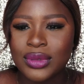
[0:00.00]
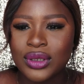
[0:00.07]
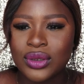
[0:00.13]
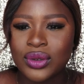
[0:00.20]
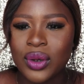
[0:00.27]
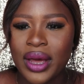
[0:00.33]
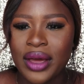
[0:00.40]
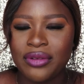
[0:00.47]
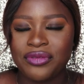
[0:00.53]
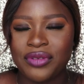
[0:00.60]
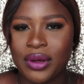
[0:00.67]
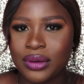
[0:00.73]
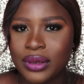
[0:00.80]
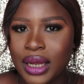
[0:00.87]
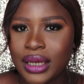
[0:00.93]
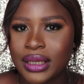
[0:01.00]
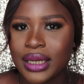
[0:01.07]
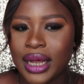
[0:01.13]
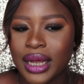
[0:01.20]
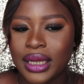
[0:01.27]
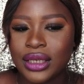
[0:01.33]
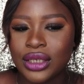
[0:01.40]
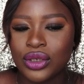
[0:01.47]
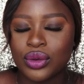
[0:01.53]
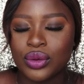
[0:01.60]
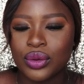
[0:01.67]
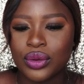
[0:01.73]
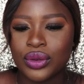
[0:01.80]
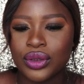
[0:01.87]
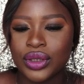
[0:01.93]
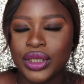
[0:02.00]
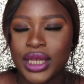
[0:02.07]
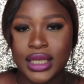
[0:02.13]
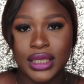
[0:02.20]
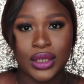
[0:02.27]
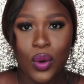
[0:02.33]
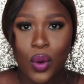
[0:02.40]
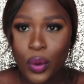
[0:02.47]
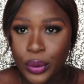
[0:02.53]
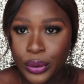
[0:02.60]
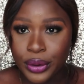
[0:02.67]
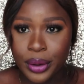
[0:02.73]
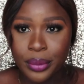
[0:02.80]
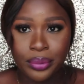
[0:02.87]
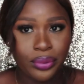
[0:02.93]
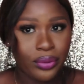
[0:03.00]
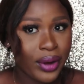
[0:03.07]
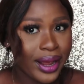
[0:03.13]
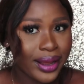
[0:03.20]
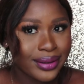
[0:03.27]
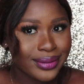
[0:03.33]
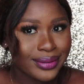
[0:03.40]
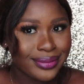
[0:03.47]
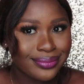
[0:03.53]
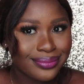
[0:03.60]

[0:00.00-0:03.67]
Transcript: So I found out that you could eat coconut bread.